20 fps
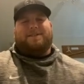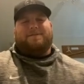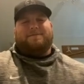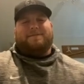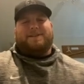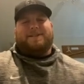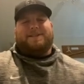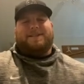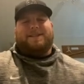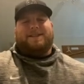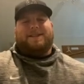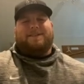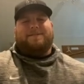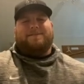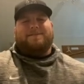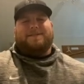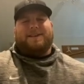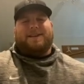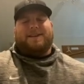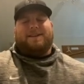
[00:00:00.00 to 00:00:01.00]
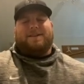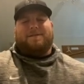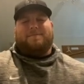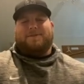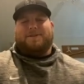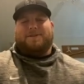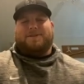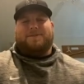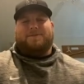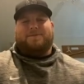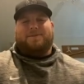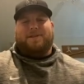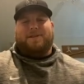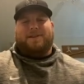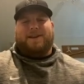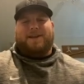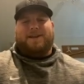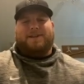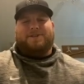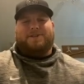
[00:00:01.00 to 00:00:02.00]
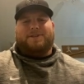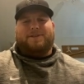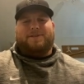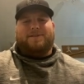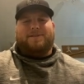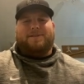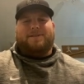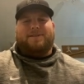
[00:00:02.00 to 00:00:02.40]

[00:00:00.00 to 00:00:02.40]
recently was like #2 in the nation.